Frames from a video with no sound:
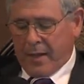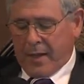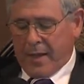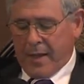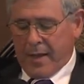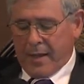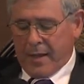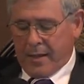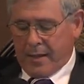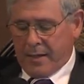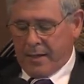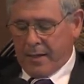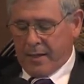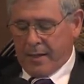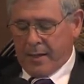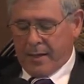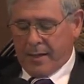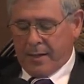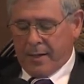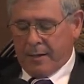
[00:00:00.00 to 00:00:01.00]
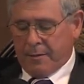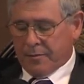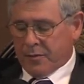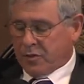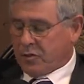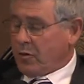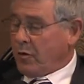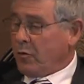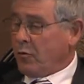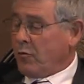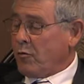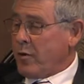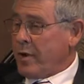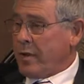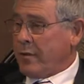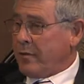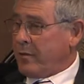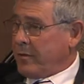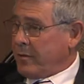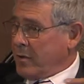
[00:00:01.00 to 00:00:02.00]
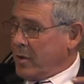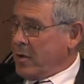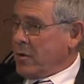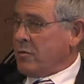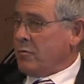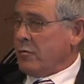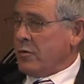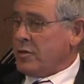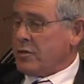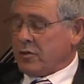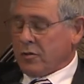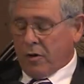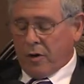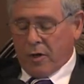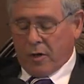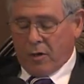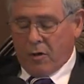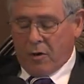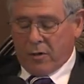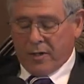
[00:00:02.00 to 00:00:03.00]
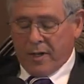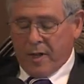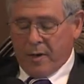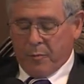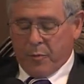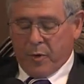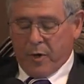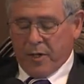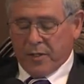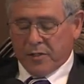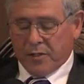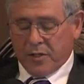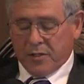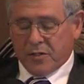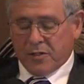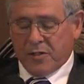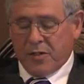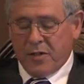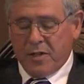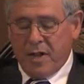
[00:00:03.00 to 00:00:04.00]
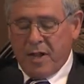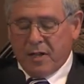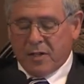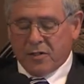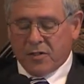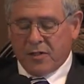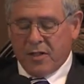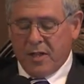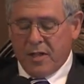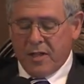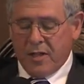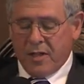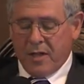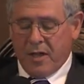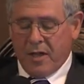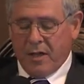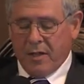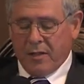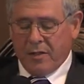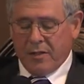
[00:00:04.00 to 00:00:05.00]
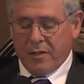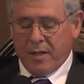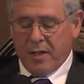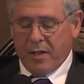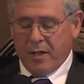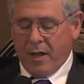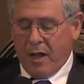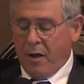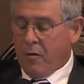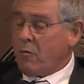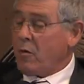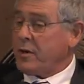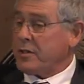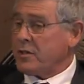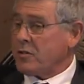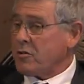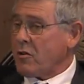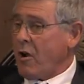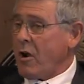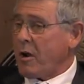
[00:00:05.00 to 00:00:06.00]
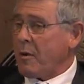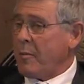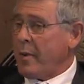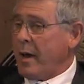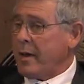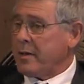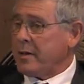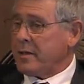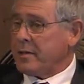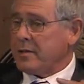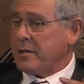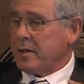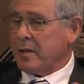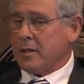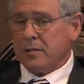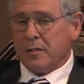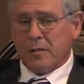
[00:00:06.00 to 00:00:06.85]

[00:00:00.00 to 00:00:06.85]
And so we started along that process. The next thing that I want to talk about is